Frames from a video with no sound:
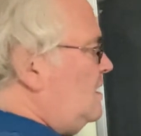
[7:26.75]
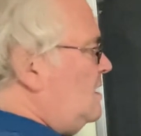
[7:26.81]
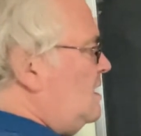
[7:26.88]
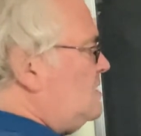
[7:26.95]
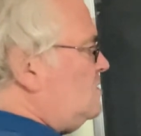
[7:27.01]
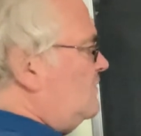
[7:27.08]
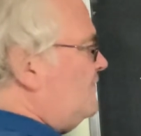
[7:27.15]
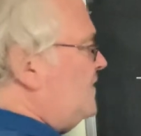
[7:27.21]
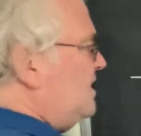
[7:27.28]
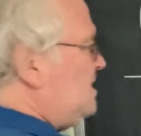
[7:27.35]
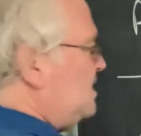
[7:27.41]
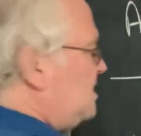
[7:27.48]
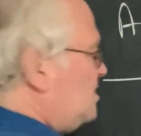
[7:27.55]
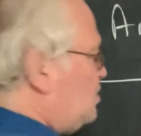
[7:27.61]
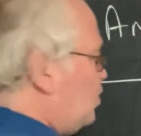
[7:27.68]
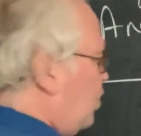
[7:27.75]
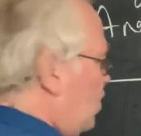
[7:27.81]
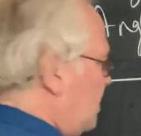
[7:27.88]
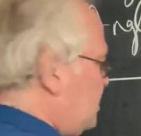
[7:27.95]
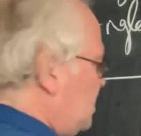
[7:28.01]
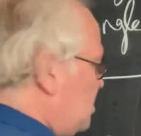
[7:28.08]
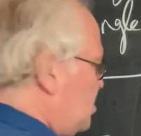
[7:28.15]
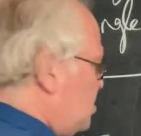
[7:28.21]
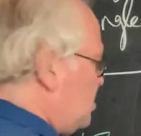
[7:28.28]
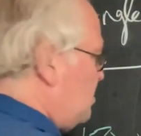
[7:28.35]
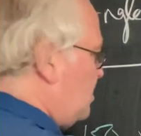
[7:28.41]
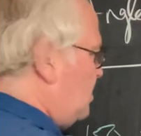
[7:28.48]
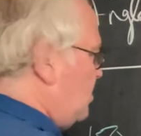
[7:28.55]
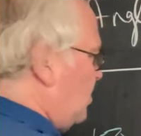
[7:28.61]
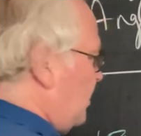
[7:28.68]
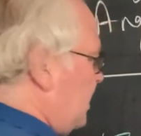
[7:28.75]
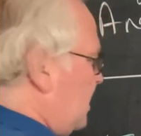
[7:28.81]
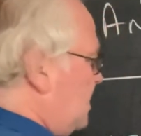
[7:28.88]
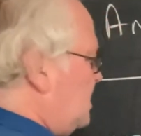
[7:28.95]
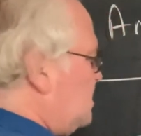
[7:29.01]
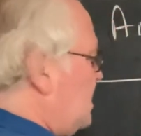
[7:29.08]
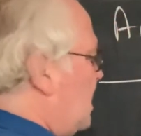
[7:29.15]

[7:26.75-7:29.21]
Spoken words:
So if this is 22 degrees,